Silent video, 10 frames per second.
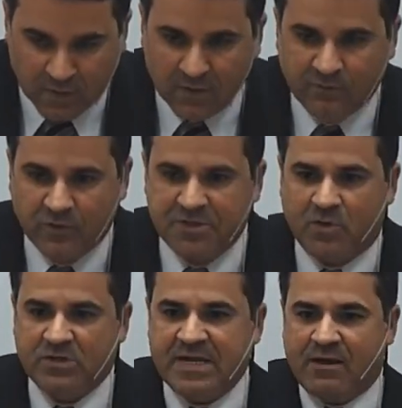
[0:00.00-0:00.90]
the
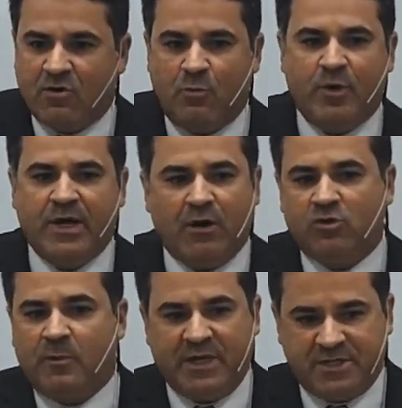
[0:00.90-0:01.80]
catastrophes that happen in
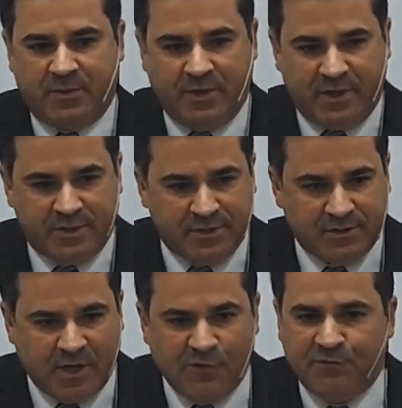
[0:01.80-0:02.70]
the world, you
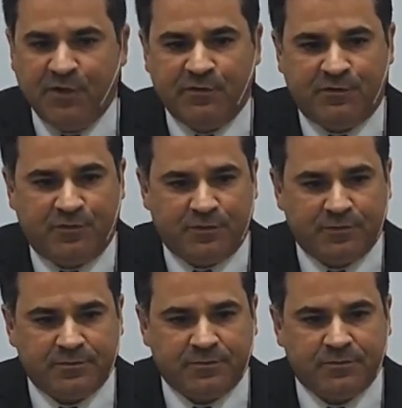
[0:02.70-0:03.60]
can
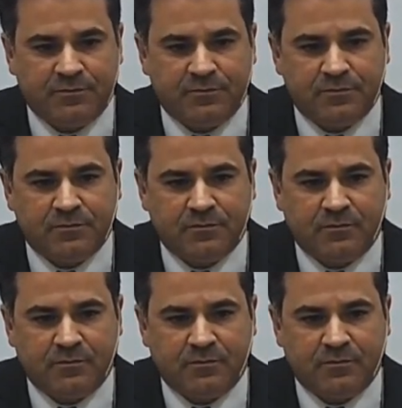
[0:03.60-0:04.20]
watch it live.